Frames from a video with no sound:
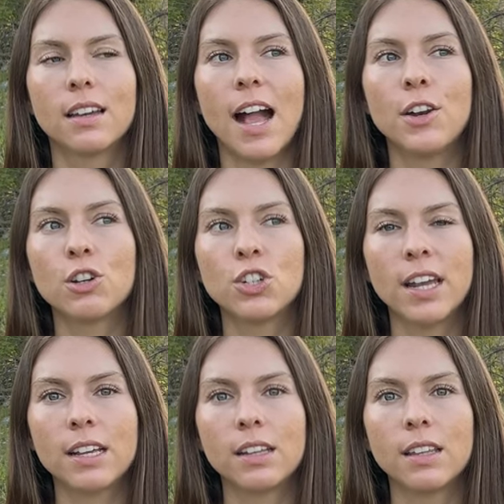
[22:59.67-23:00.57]

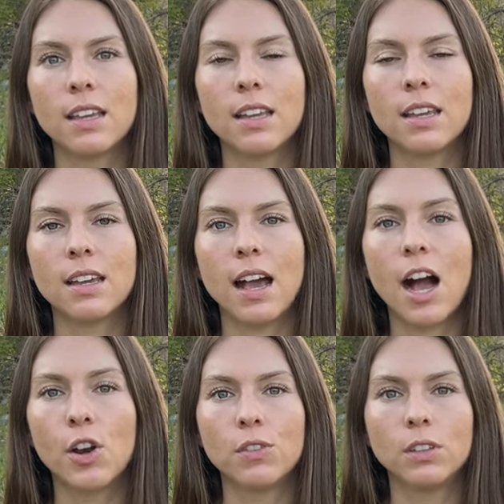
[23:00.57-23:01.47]
energetically
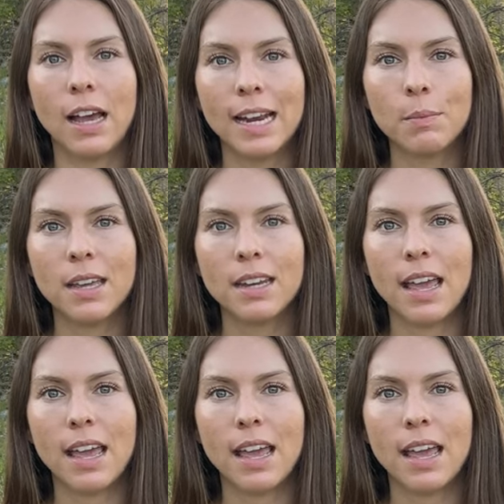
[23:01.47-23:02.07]
out of alignment,